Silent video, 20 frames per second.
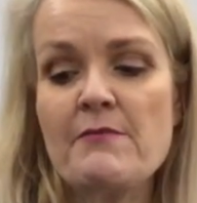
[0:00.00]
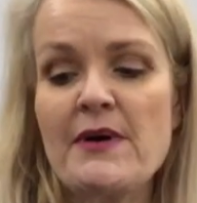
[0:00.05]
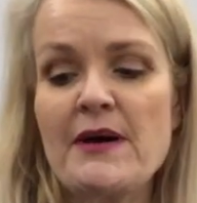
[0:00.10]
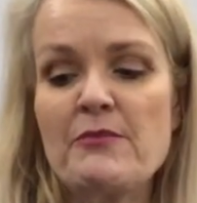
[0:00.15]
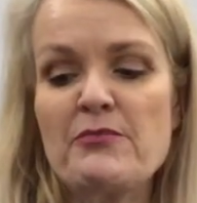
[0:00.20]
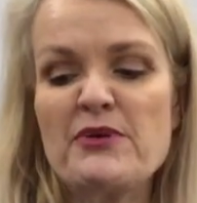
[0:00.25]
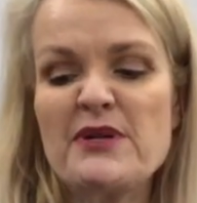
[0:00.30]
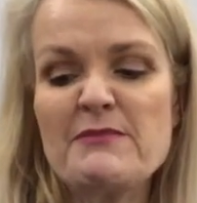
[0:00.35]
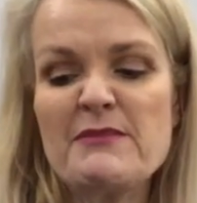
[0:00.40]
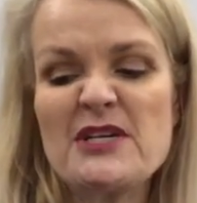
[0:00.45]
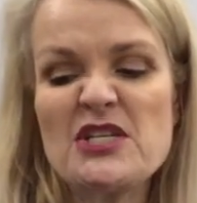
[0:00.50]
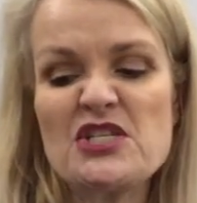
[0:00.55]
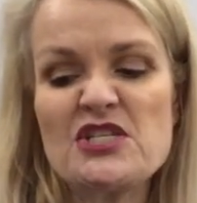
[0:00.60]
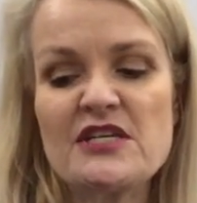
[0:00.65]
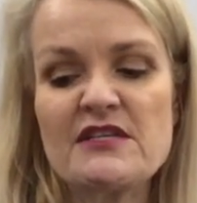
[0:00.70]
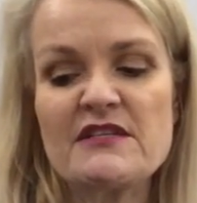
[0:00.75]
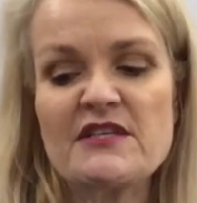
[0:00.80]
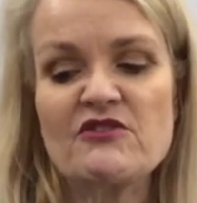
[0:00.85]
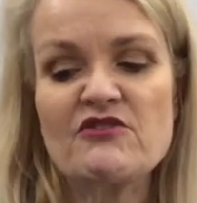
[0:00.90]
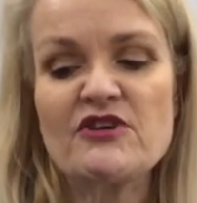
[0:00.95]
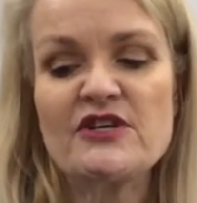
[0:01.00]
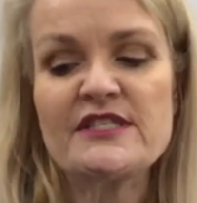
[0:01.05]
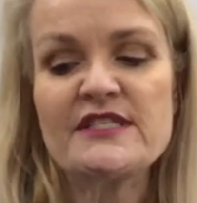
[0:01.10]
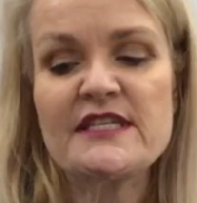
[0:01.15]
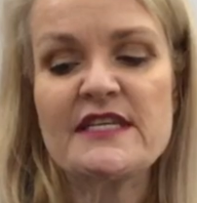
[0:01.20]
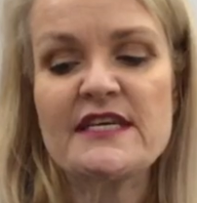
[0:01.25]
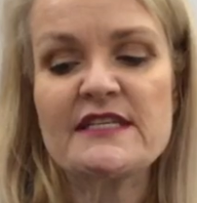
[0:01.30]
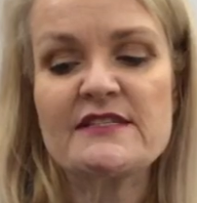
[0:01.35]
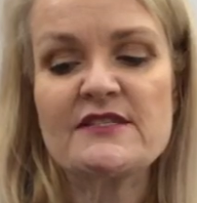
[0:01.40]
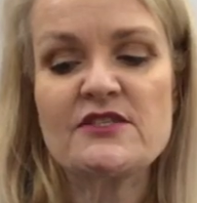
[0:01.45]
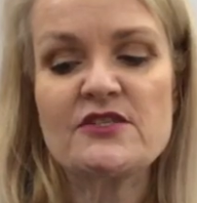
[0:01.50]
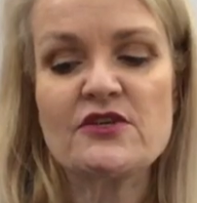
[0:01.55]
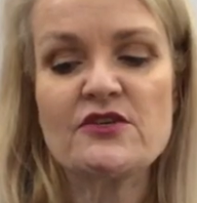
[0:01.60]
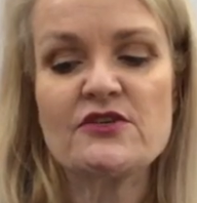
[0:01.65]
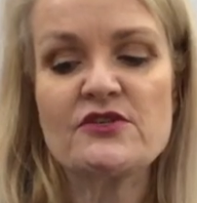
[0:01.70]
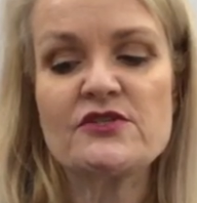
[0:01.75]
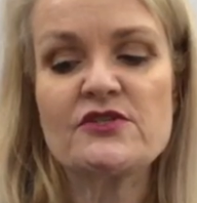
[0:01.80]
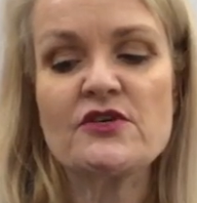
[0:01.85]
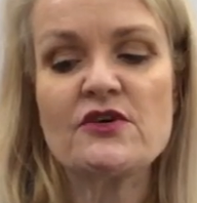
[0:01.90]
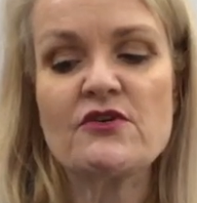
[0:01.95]
but pretty much nothing grows in
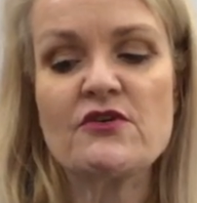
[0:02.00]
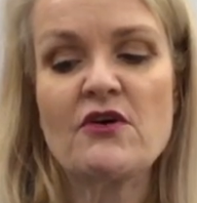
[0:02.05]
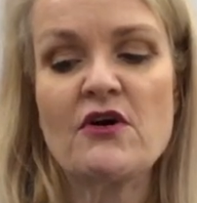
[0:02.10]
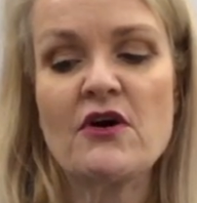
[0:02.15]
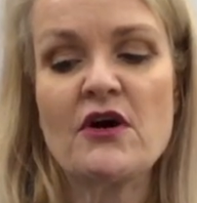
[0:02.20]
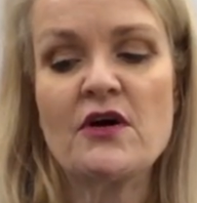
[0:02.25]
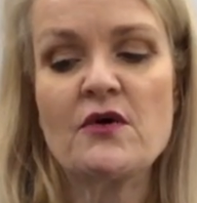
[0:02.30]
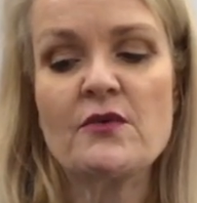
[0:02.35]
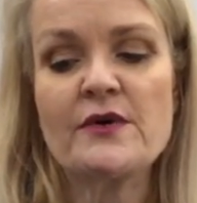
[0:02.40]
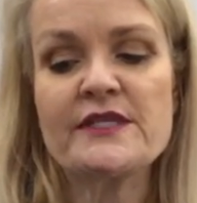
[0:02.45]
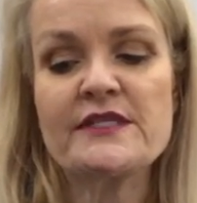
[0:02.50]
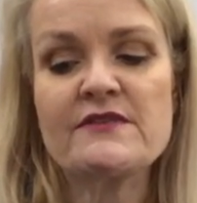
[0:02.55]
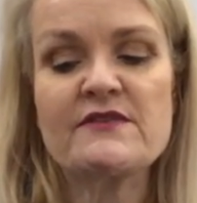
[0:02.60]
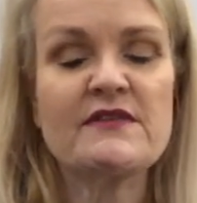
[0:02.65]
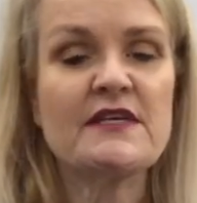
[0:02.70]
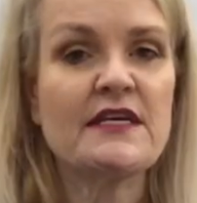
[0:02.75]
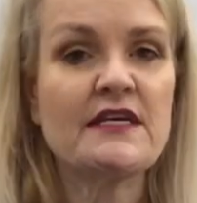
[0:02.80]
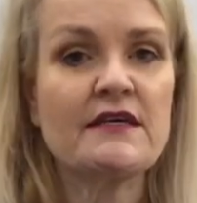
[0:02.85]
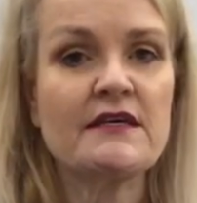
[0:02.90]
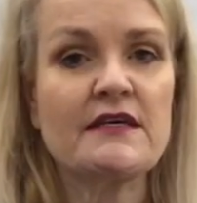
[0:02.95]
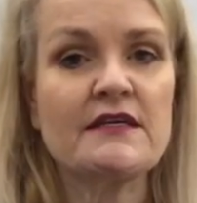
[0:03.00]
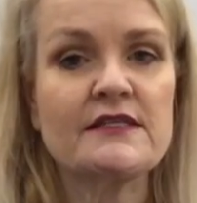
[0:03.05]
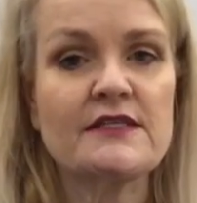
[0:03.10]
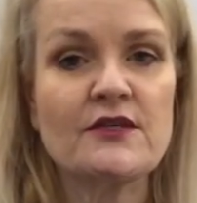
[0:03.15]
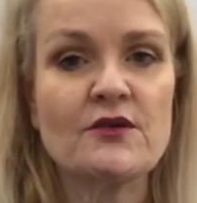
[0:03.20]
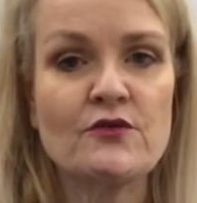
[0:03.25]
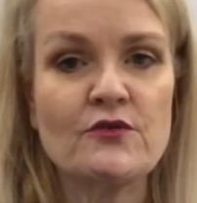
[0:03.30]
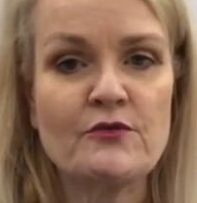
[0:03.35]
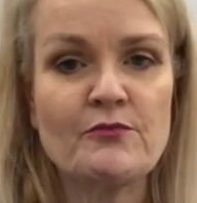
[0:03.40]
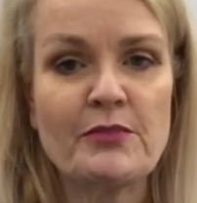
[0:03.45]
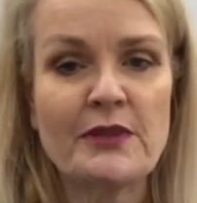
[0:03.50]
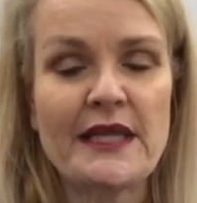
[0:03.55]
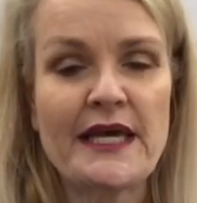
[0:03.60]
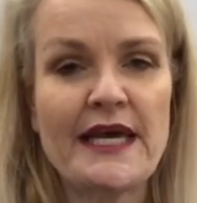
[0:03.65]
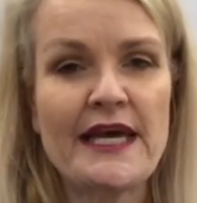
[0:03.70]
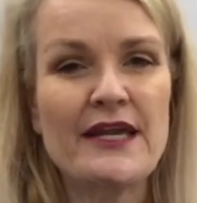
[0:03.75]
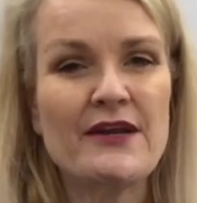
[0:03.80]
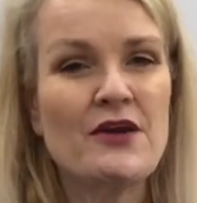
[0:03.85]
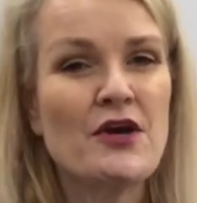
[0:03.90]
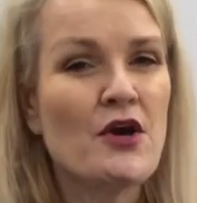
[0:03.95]
acetone, so I always think it's a good
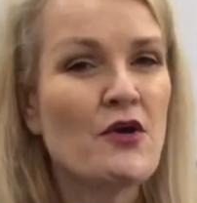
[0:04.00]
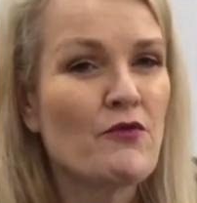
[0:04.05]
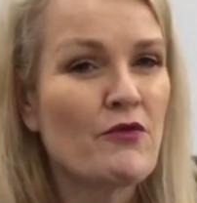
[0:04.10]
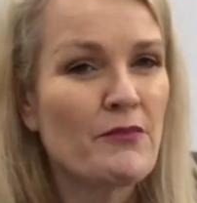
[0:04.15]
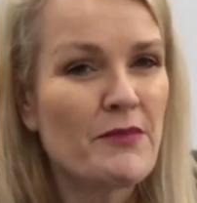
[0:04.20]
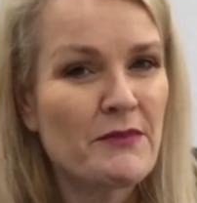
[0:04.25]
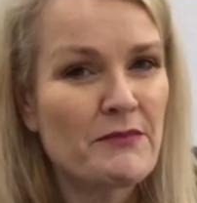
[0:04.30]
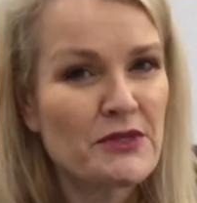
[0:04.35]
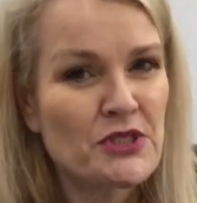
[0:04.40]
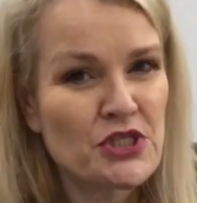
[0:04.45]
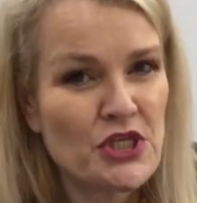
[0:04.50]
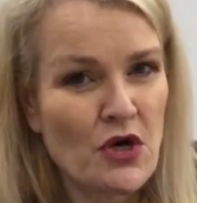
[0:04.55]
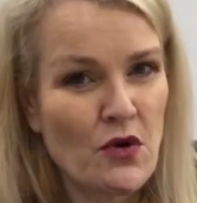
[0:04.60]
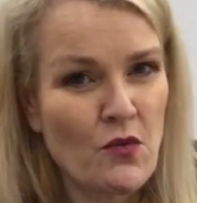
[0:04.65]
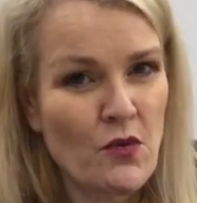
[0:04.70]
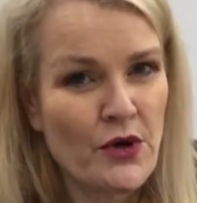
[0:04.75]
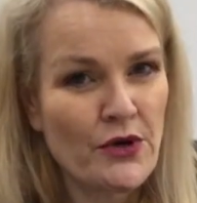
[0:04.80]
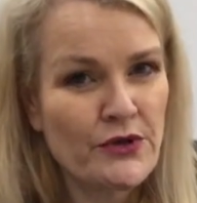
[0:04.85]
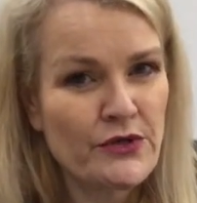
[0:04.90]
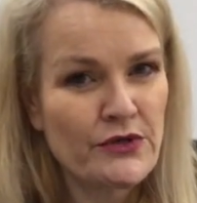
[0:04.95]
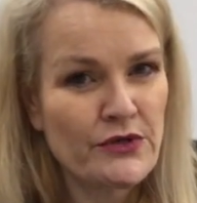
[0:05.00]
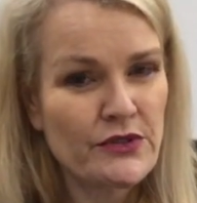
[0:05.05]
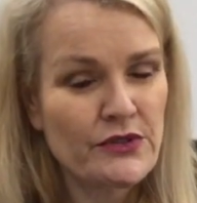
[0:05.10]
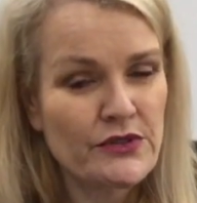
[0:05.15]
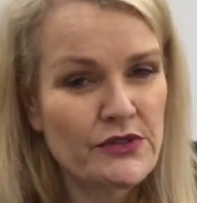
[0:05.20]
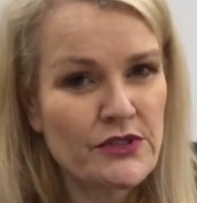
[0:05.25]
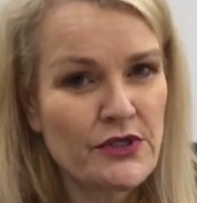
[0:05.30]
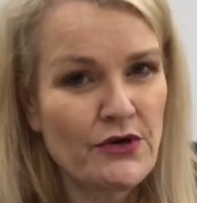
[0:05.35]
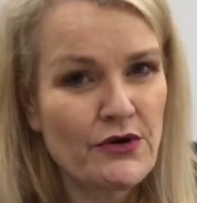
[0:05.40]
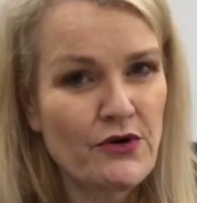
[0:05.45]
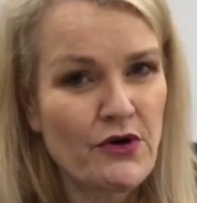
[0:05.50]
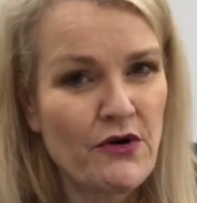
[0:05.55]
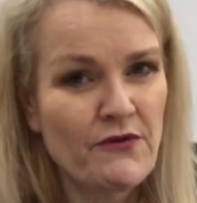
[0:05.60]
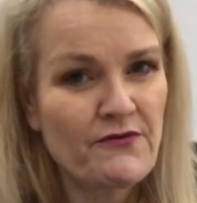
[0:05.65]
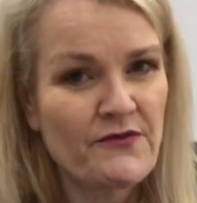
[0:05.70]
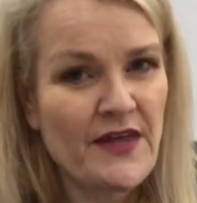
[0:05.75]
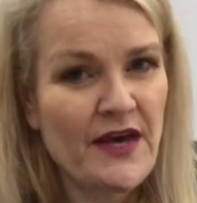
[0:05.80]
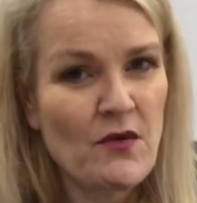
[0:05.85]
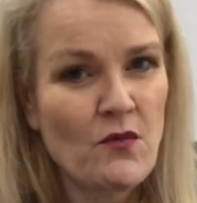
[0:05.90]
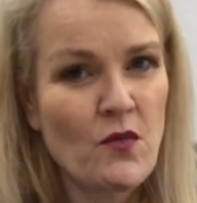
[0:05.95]
plan. Remember, gel won't soak
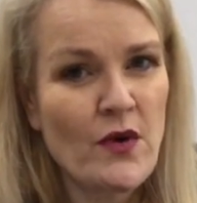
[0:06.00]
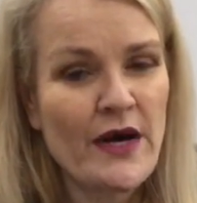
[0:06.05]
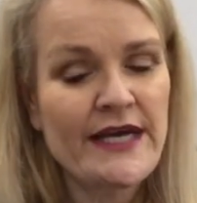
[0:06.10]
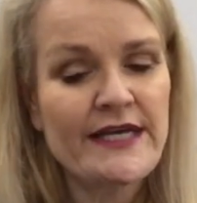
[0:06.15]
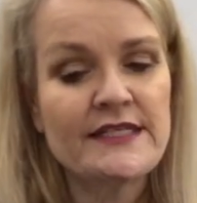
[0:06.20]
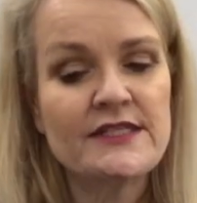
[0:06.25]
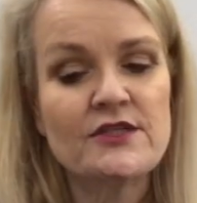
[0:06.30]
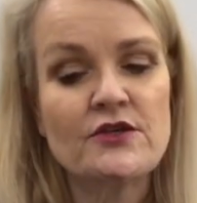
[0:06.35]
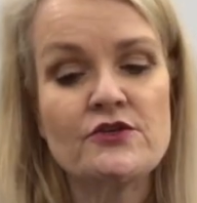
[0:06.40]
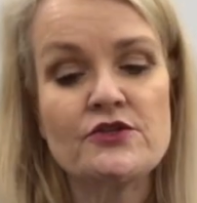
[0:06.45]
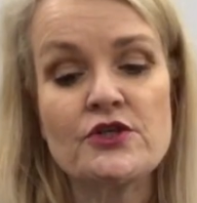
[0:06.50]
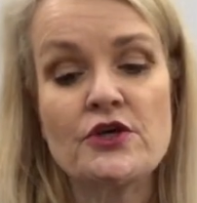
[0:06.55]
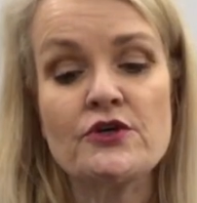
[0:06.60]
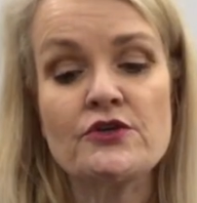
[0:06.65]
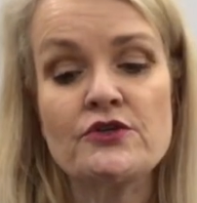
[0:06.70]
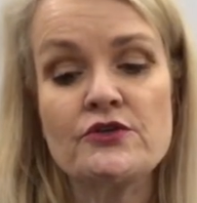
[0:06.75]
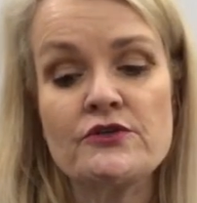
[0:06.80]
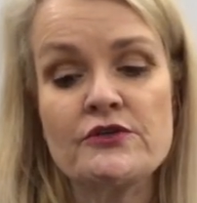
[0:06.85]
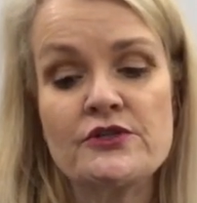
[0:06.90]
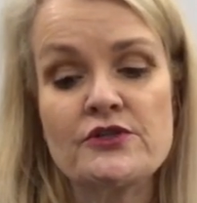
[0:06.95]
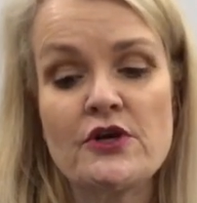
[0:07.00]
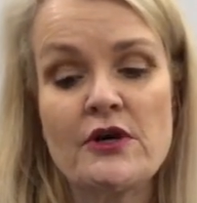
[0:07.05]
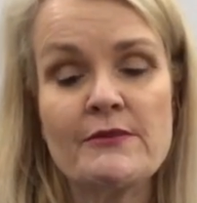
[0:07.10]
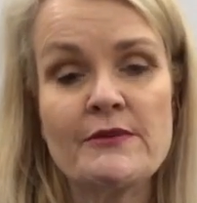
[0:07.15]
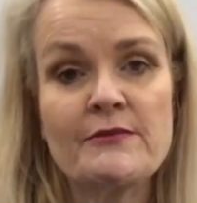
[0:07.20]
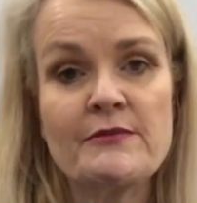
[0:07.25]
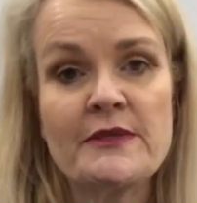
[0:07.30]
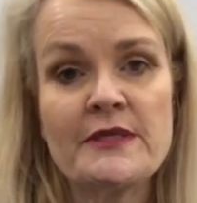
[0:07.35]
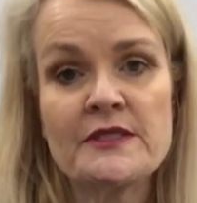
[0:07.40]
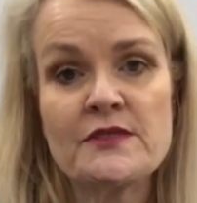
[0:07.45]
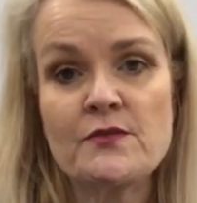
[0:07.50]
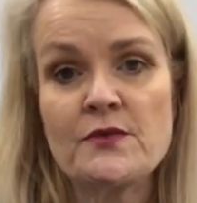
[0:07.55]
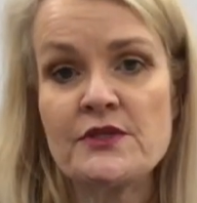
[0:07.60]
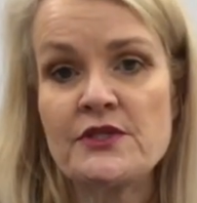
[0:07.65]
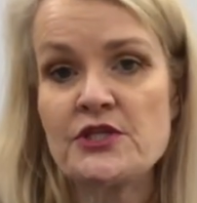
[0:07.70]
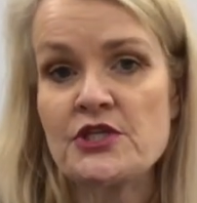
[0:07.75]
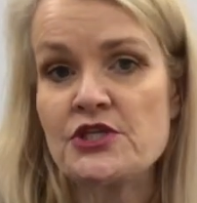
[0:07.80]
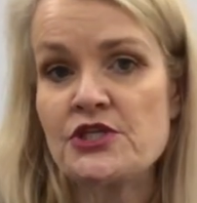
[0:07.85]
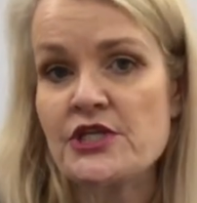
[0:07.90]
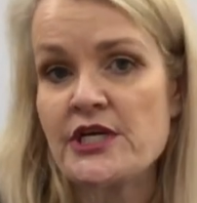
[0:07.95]
off that way, so don't use diamond bits
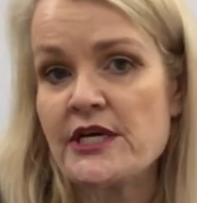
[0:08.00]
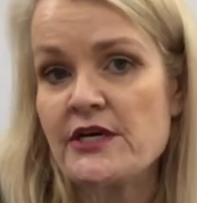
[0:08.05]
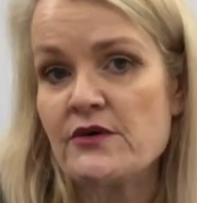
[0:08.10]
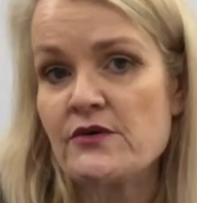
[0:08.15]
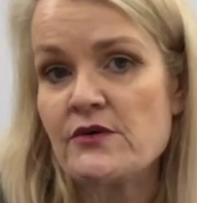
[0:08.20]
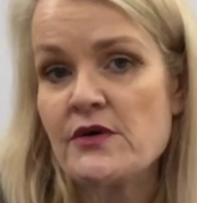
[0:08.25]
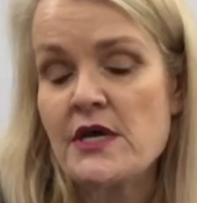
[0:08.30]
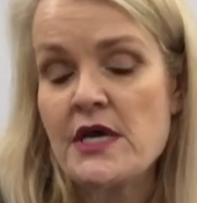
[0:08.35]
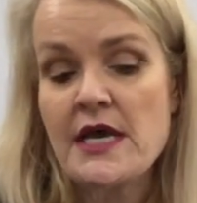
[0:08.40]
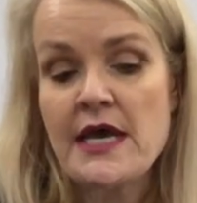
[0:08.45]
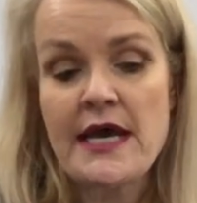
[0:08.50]
with your gel,